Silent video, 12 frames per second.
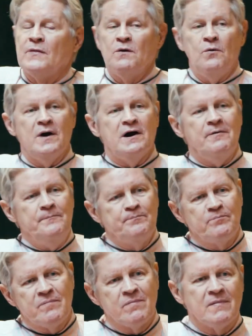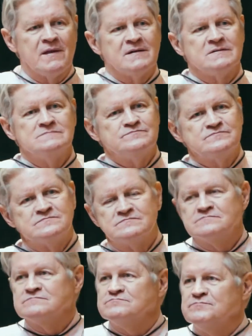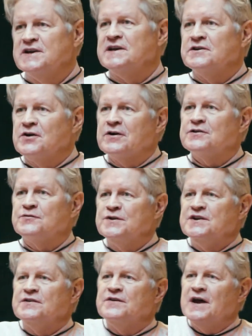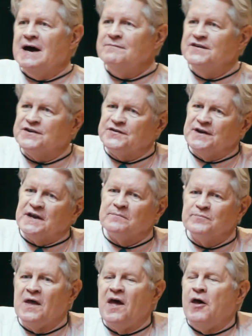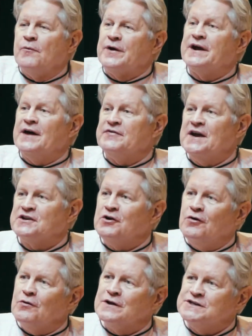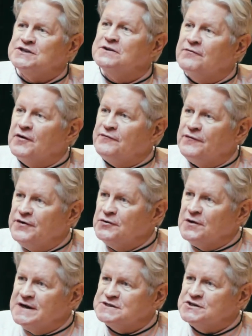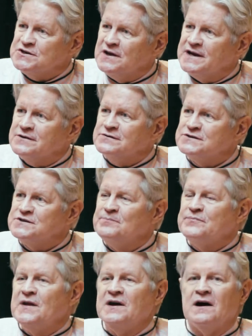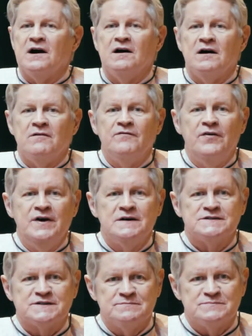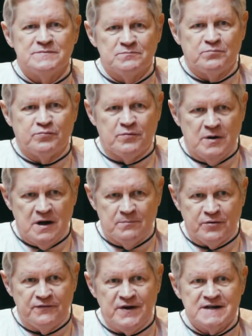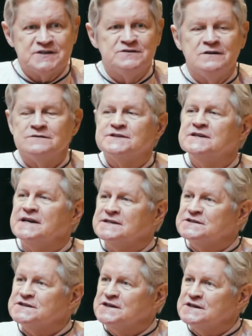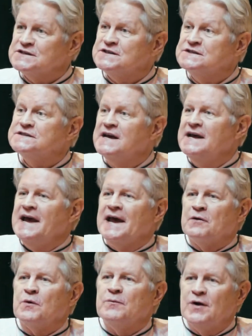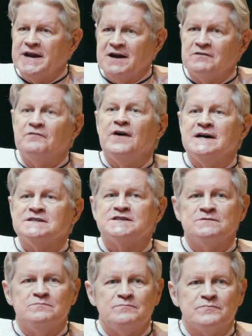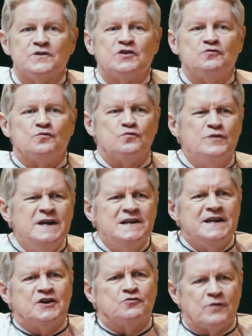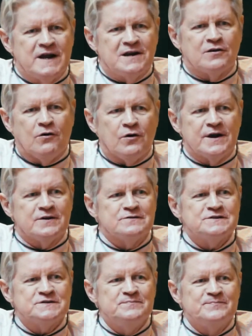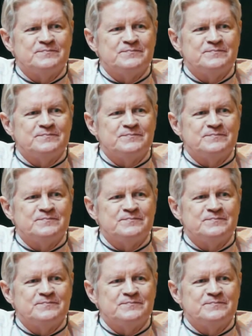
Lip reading: Well, being nerds, we did the obvious thing. We got that coalition of a few legislators, of some professionals and citizens, and we went out and found some really great lawyers,